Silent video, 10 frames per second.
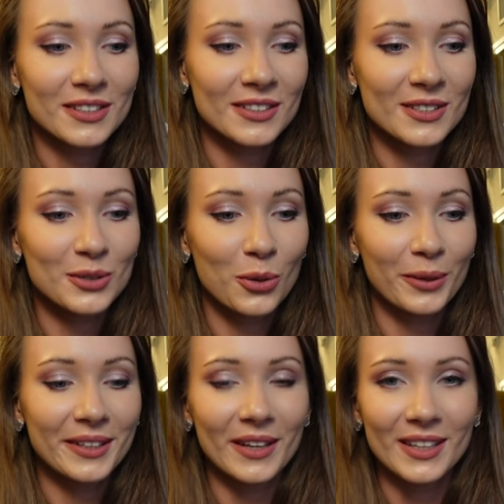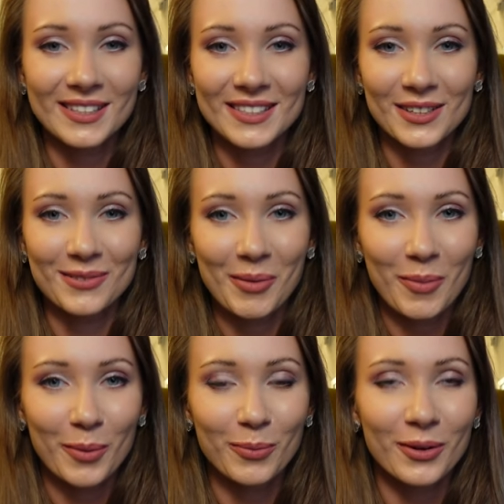uh, snowy days and
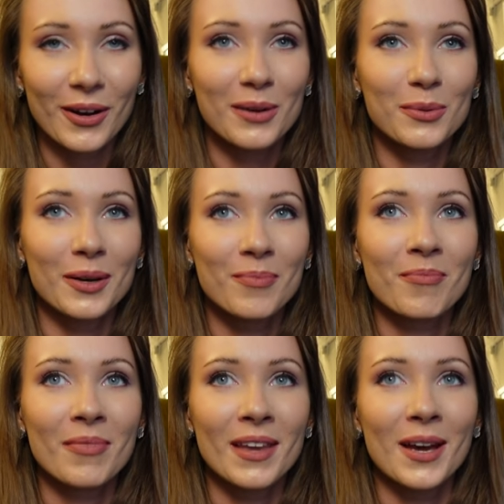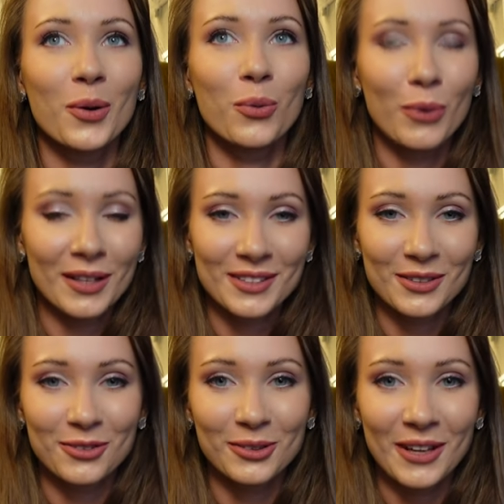remember our
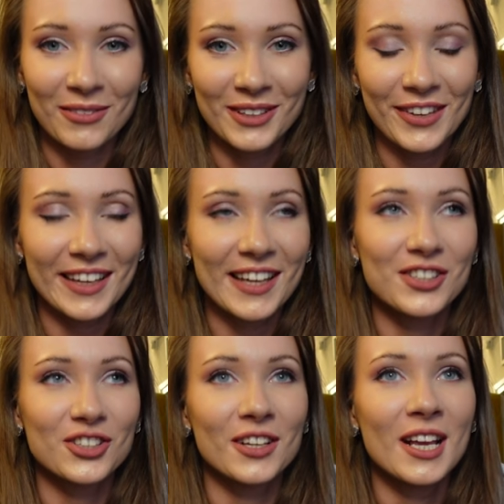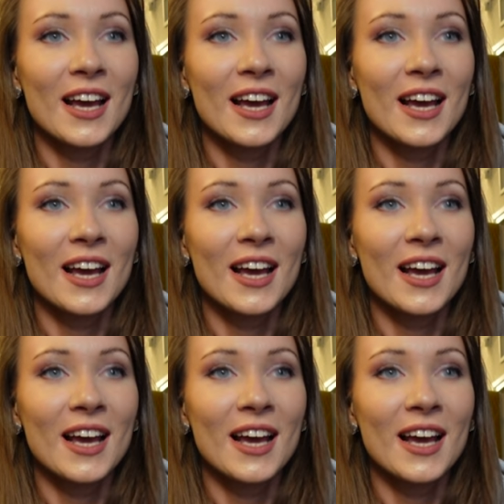wonderful, lovely vacation.